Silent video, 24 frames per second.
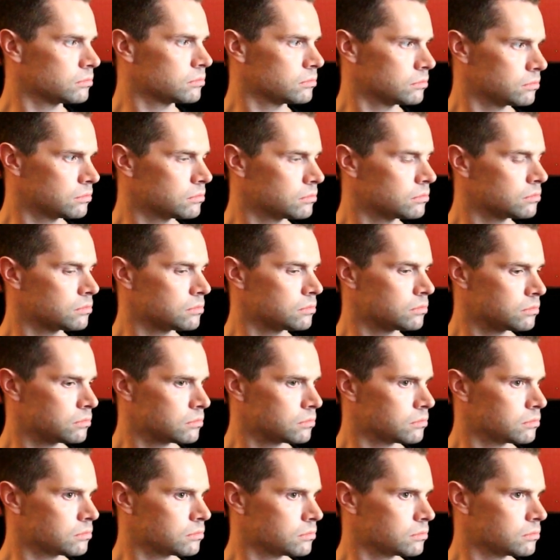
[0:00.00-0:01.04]

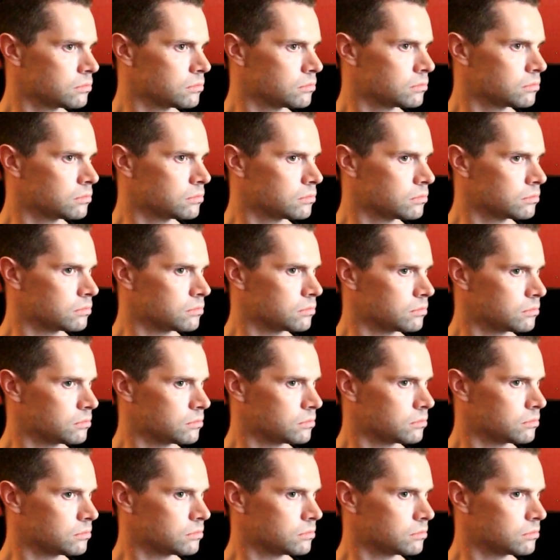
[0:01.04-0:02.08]

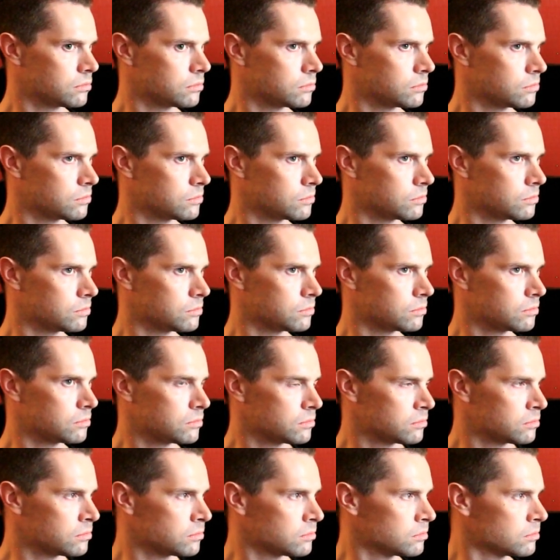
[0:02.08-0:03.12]

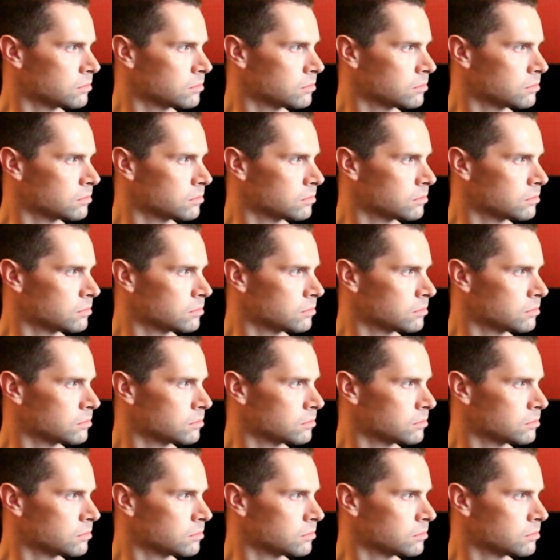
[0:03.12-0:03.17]
The person shown says nothing.